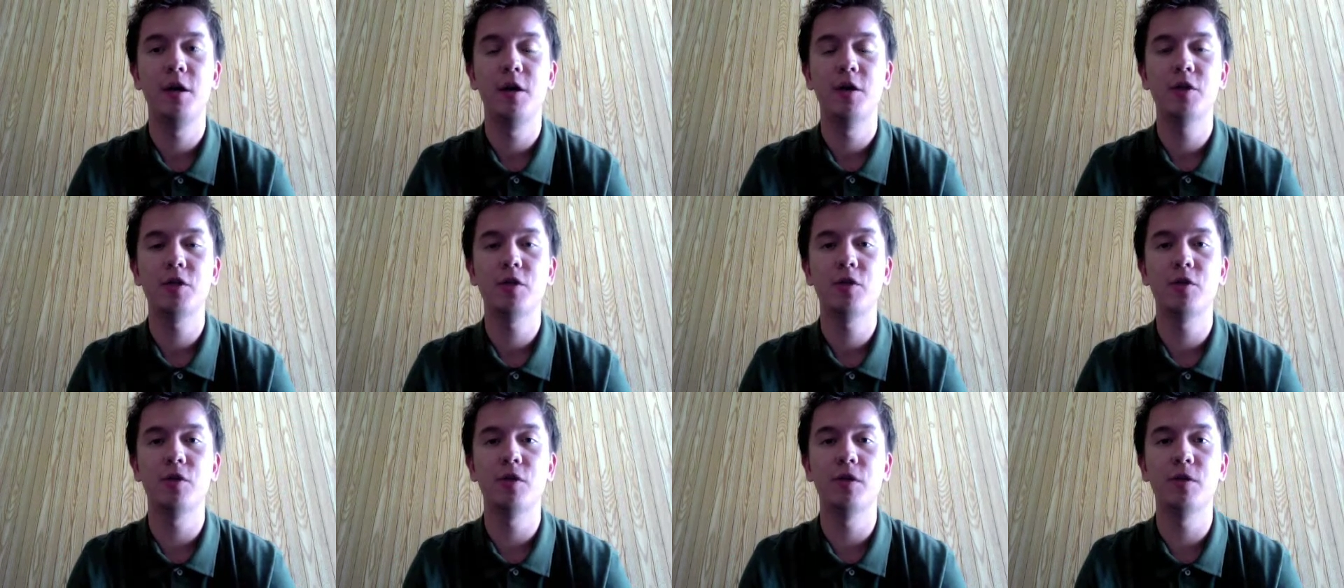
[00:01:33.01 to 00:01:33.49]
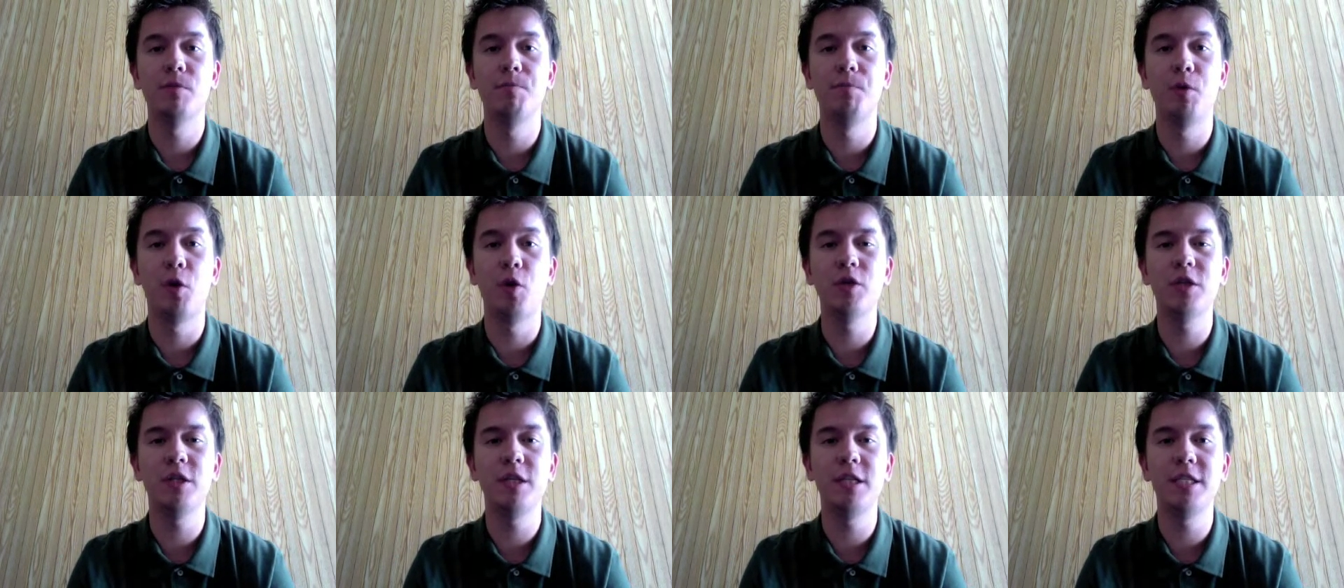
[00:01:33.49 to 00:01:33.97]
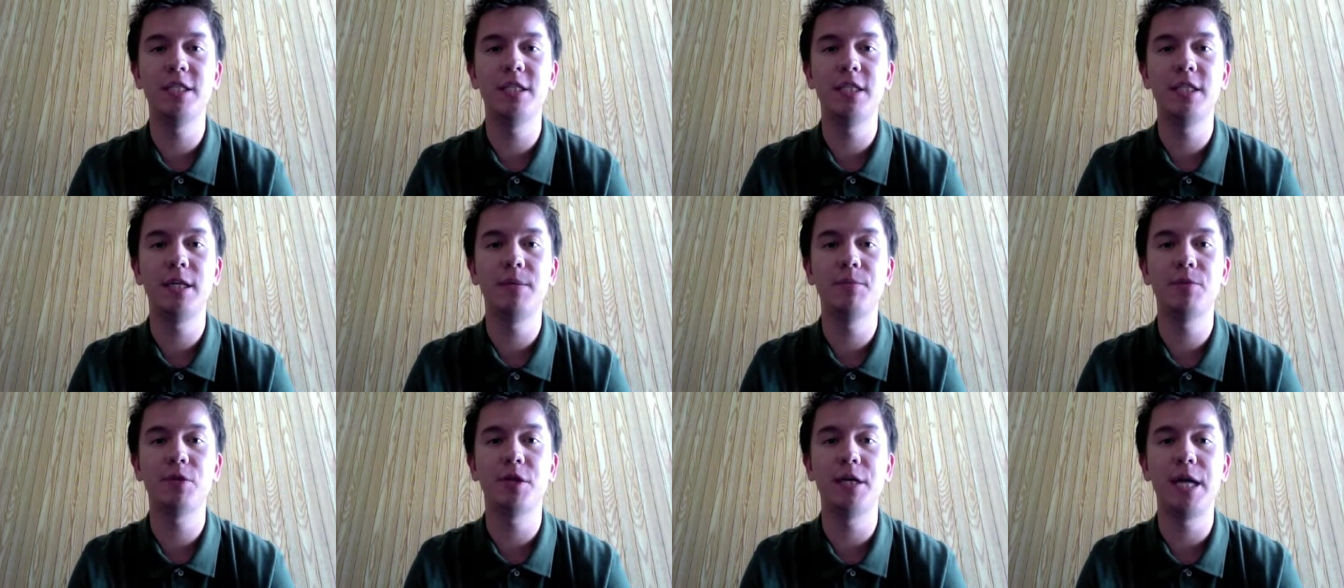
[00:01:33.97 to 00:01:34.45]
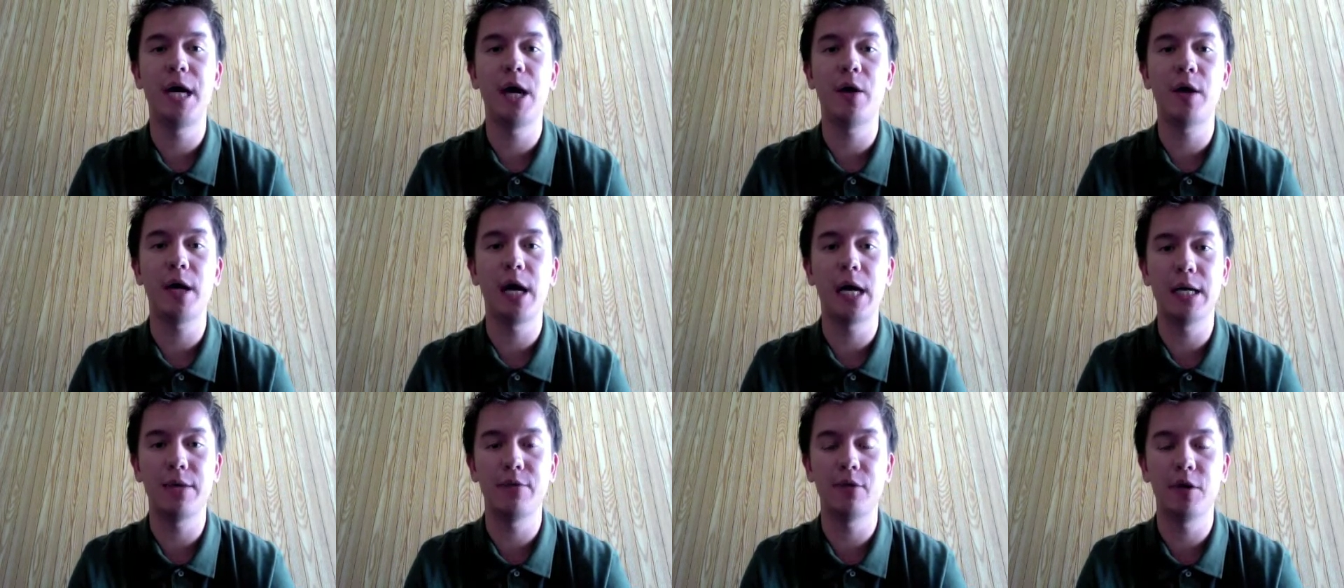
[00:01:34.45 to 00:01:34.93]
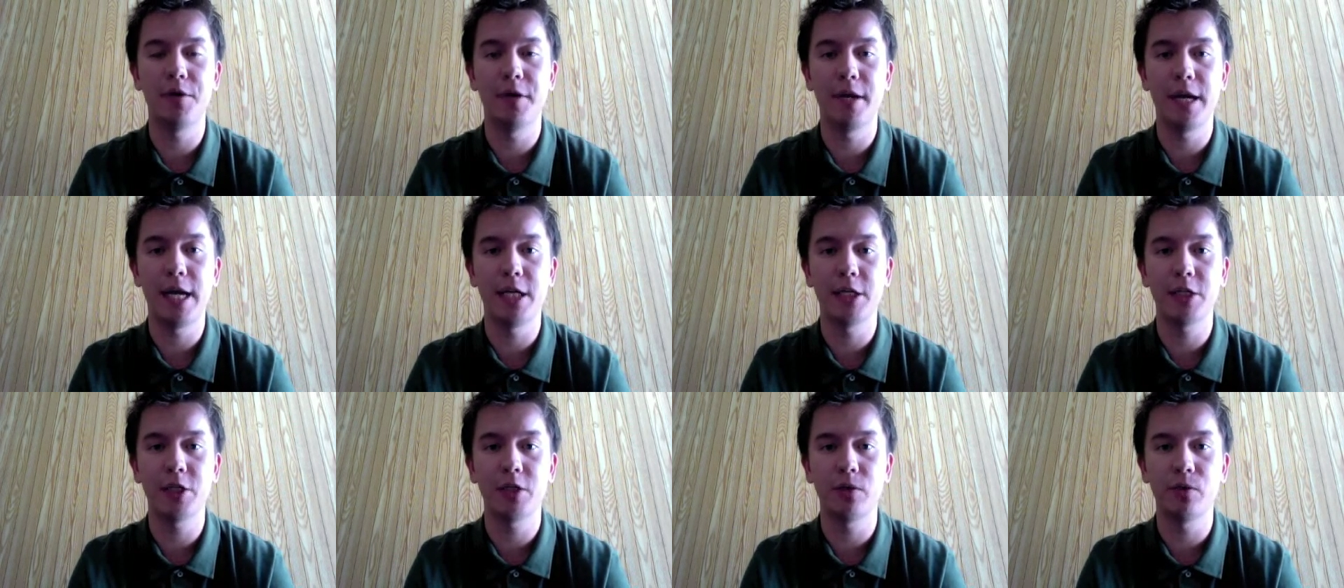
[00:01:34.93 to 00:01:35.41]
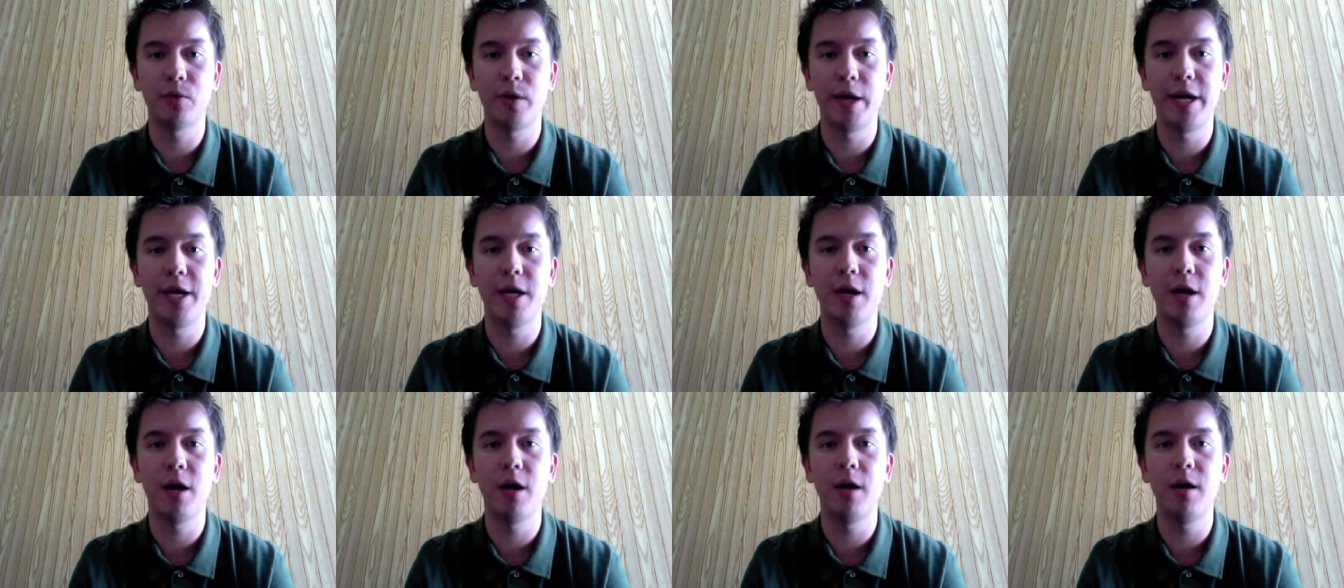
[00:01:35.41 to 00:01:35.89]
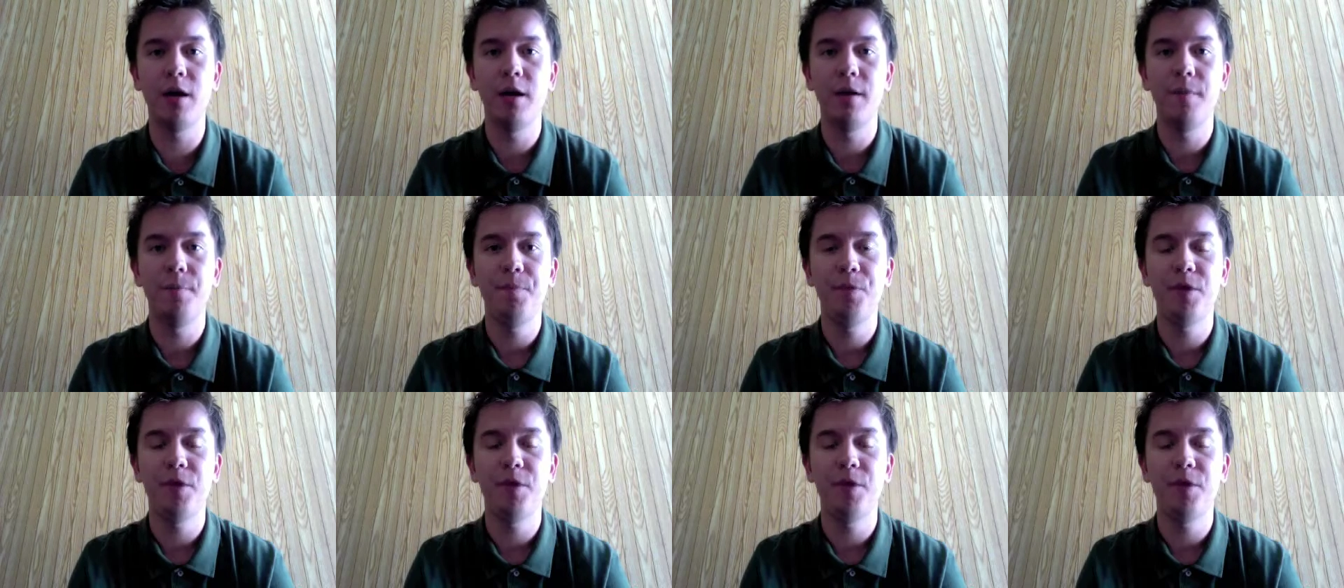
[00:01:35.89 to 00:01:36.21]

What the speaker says: So both of these teams are now kind of on the national radar.